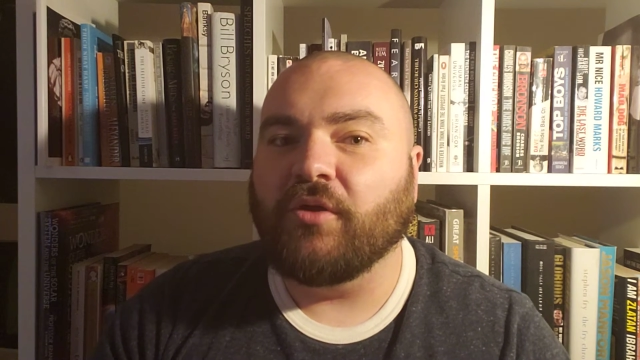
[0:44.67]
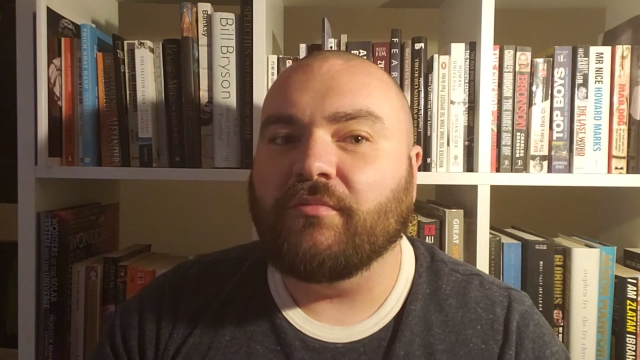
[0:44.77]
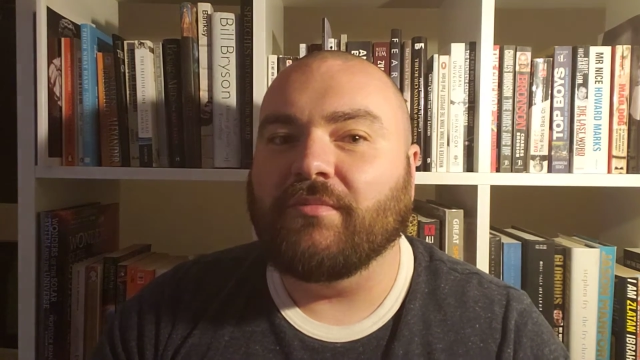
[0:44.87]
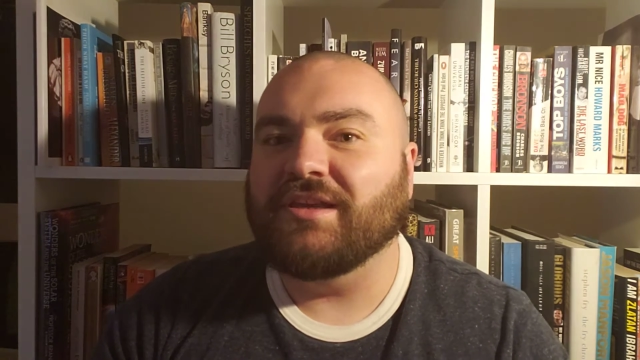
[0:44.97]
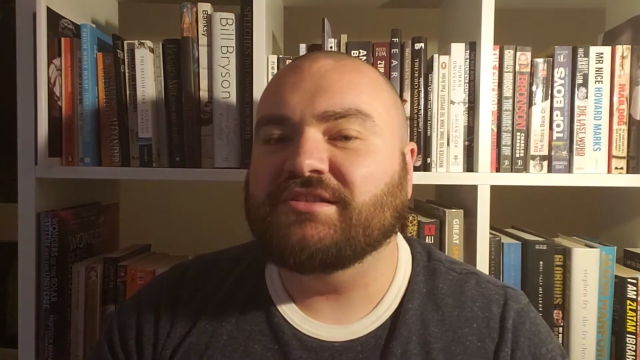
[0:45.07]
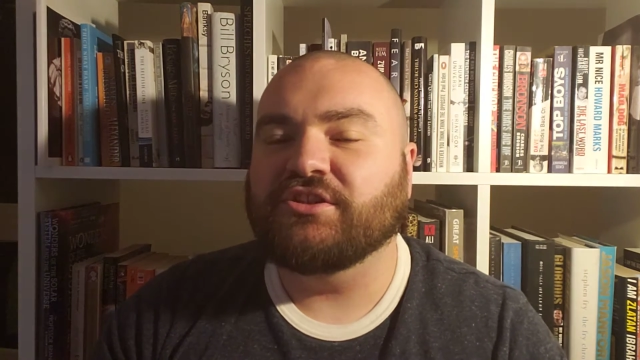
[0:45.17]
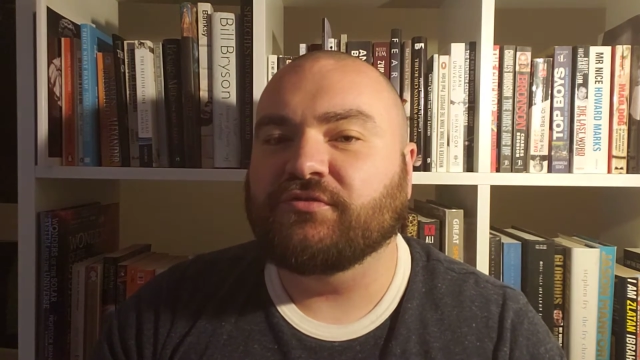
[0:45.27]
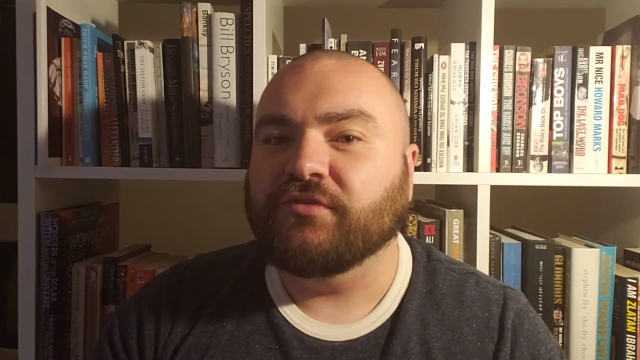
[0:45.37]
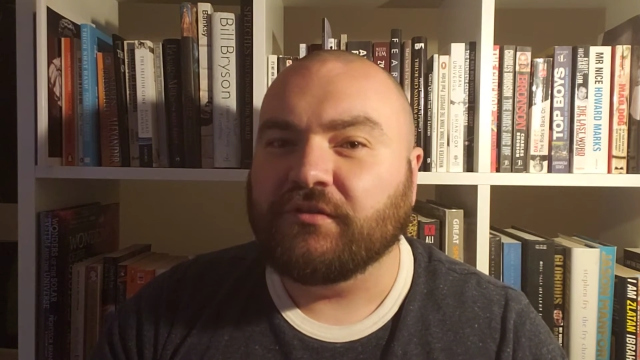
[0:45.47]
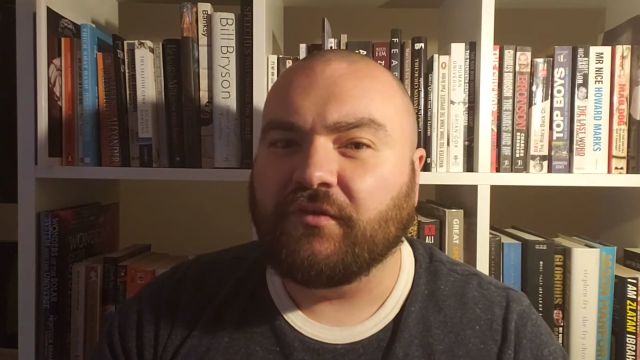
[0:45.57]
message
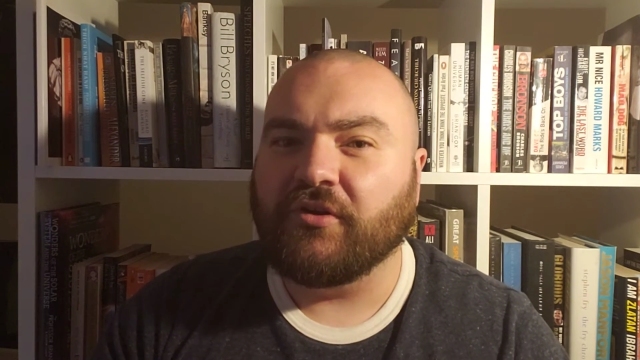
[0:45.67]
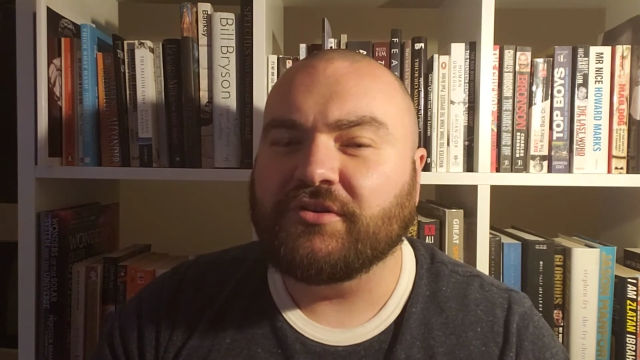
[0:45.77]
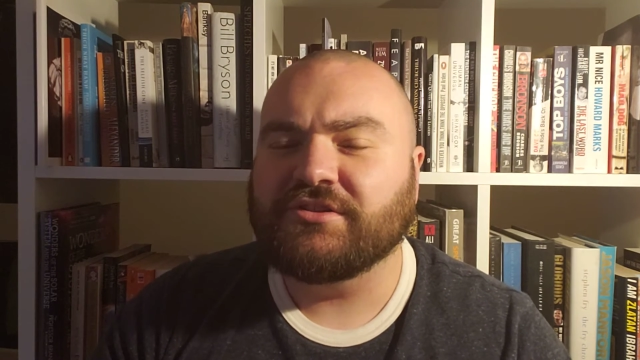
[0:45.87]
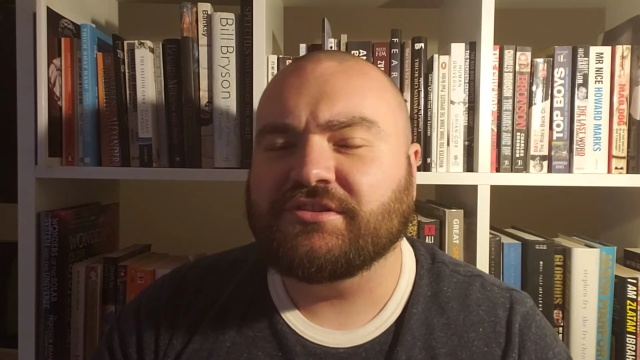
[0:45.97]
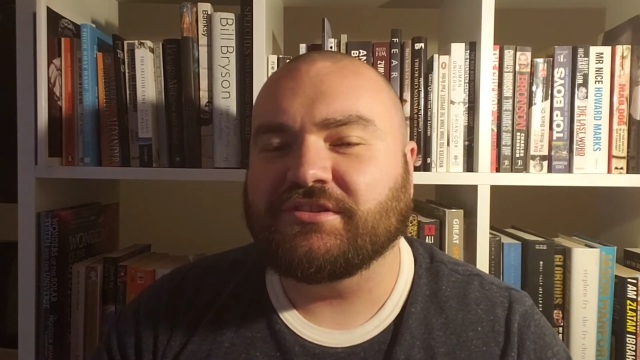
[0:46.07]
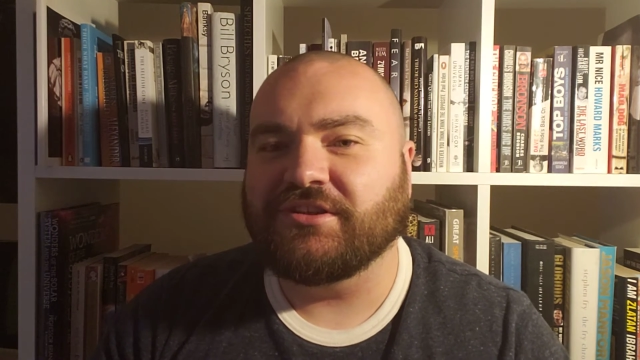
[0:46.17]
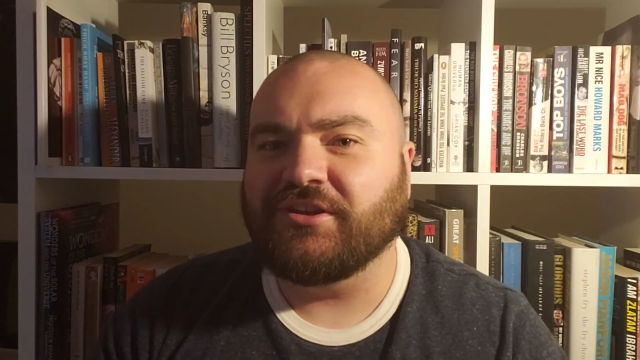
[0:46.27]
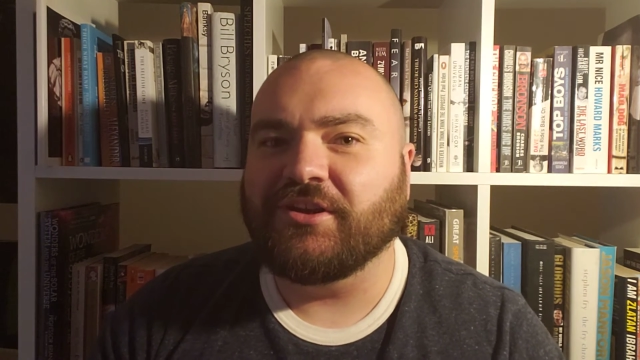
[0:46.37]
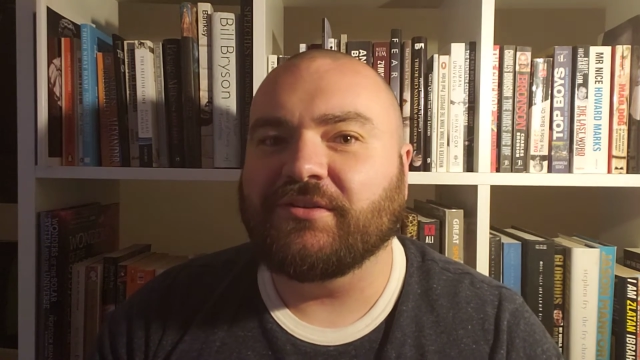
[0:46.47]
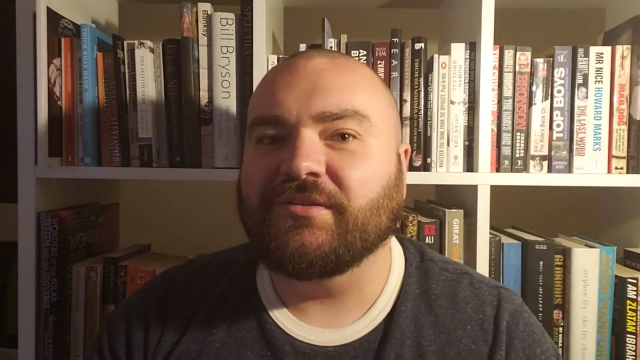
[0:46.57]
for advice, you
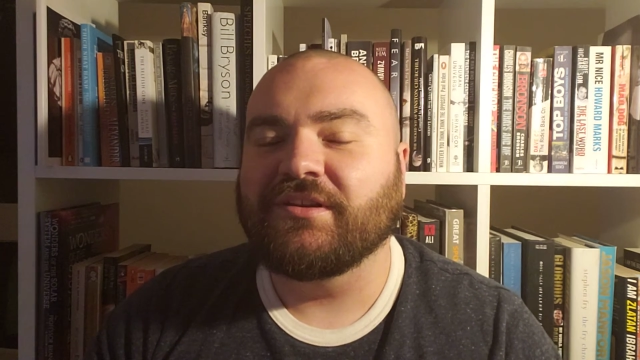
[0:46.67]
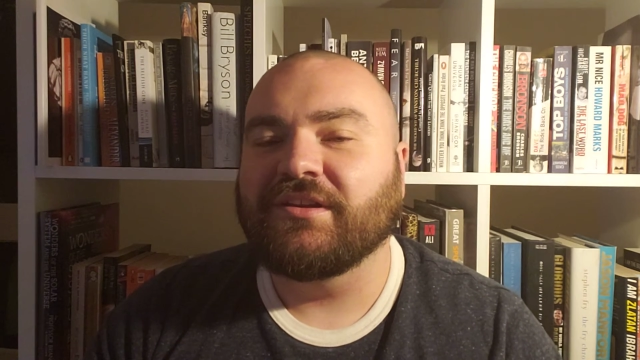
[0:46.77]
know,